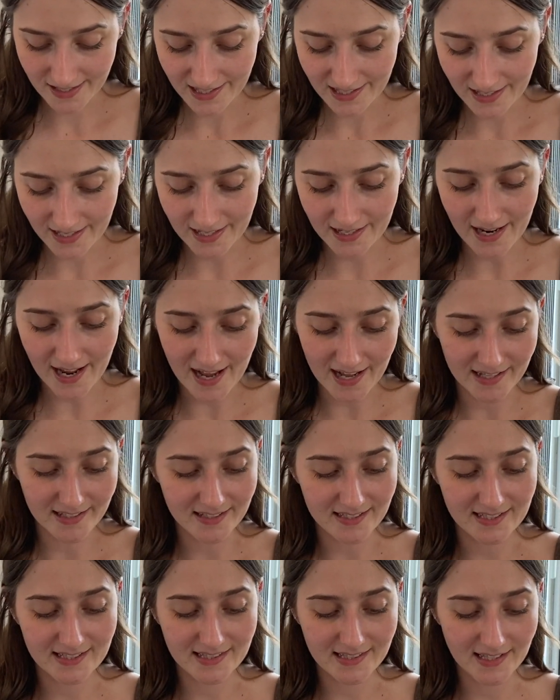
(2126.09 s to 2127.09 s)
it
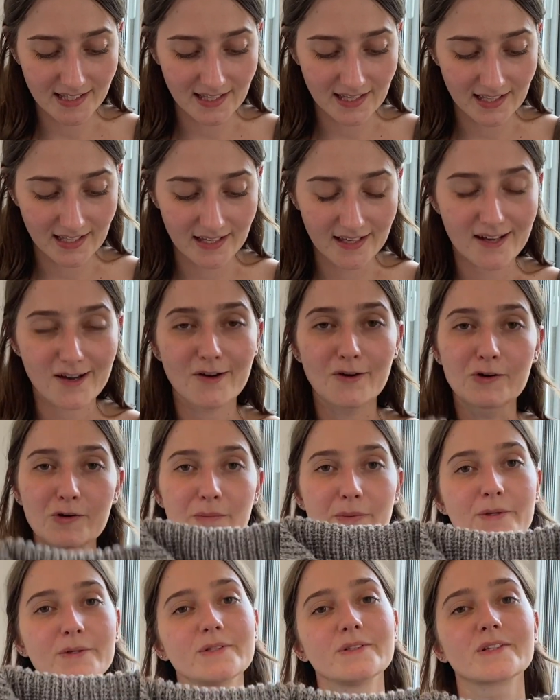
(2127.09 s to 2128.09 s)
has the
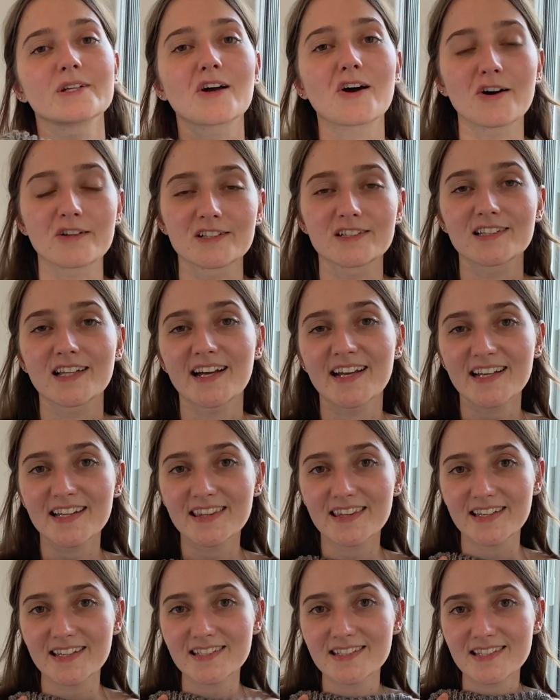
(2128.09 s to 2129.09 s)
open collar like
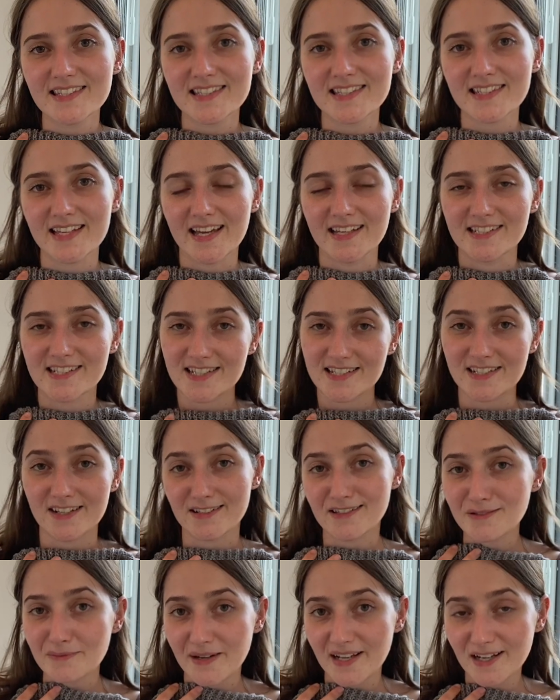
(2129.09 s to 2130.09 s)
this, and she
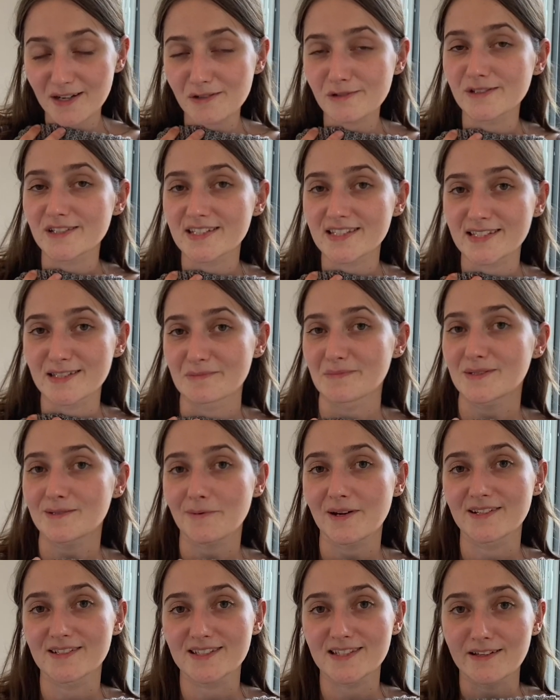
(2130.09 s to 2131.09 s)
does wear quarter zip
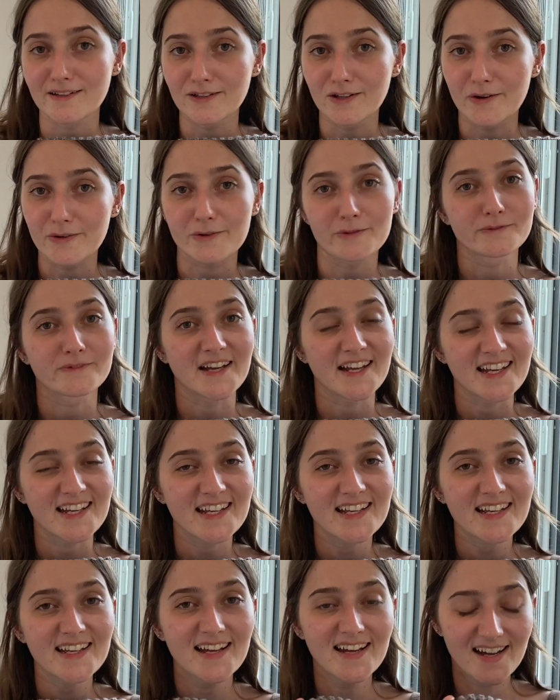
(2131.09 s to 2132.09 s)
sweaters a lot
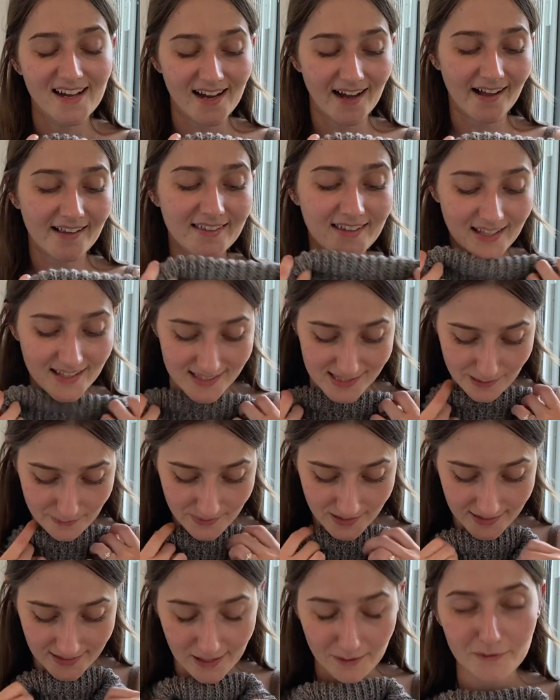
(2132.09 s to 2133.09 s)
already, I think it's
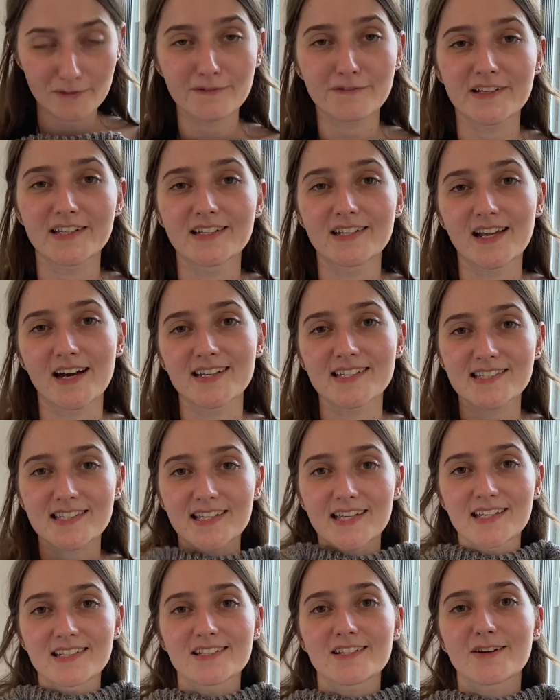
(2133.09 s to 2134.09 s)
something that will fit
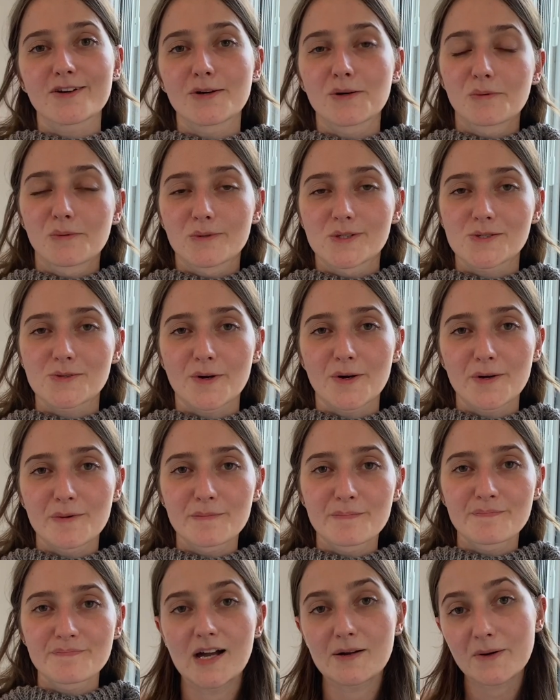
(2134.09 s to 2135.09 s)
nicely into her wardrobe.
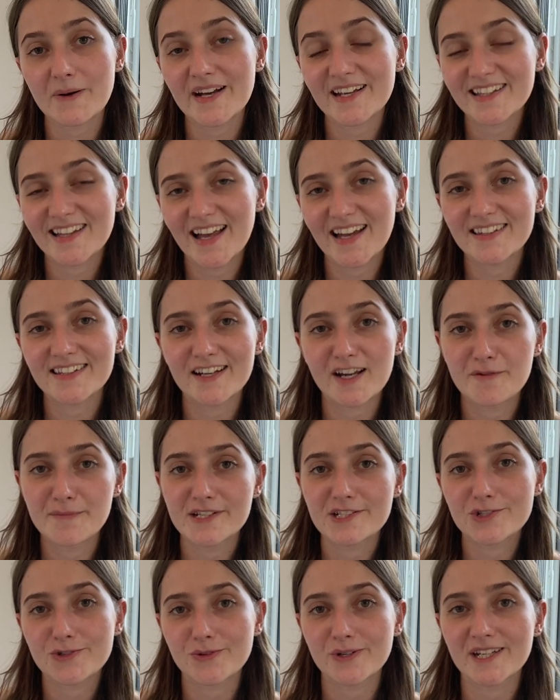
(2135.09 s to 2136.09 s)
I'm quite glad that I'm
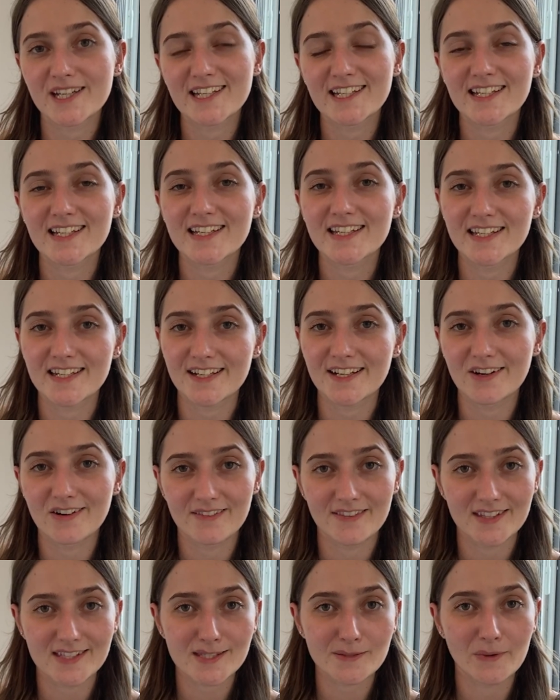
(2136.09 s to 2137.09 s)
enjoying knitting on
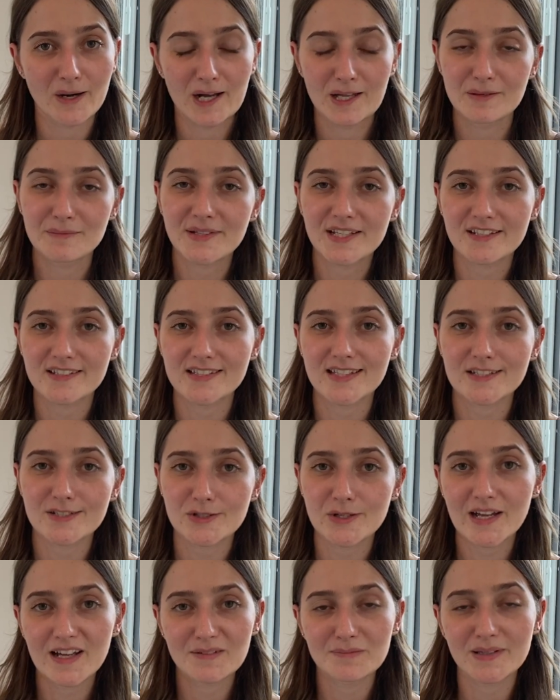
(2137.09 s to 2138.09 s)
this one because I
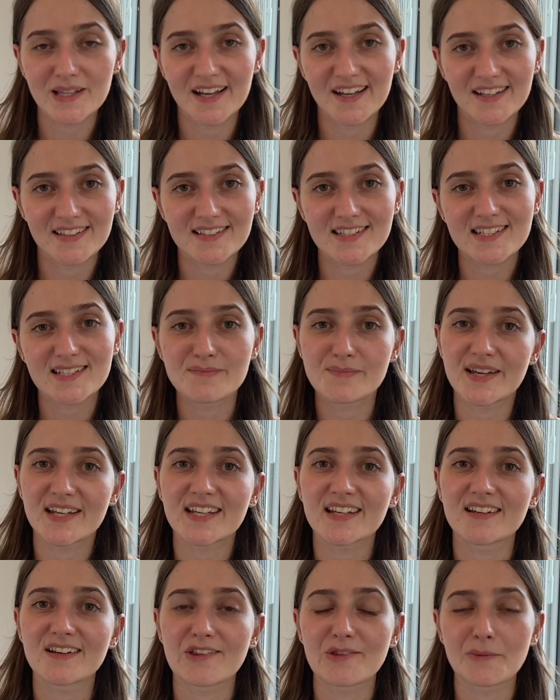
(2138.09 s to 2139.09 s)
do have plans to make
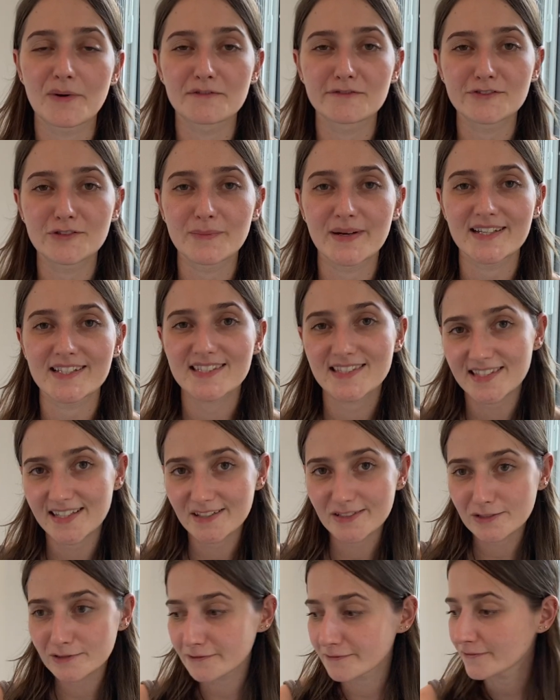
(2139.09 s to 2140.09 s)
another one for
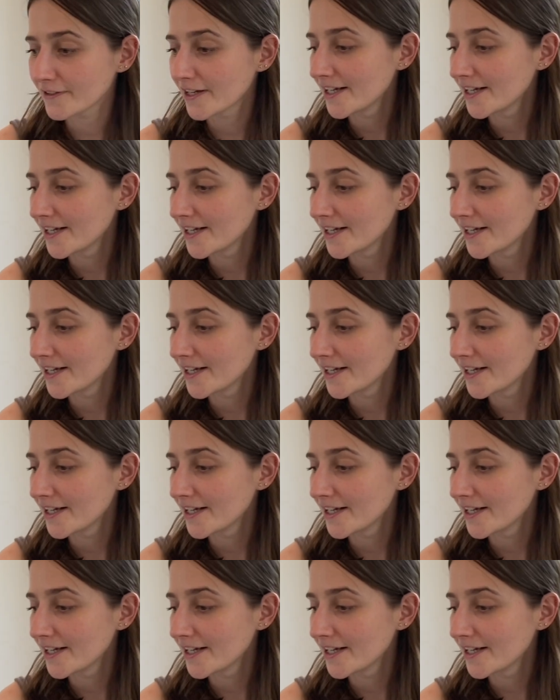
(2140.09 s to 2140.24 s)
myself.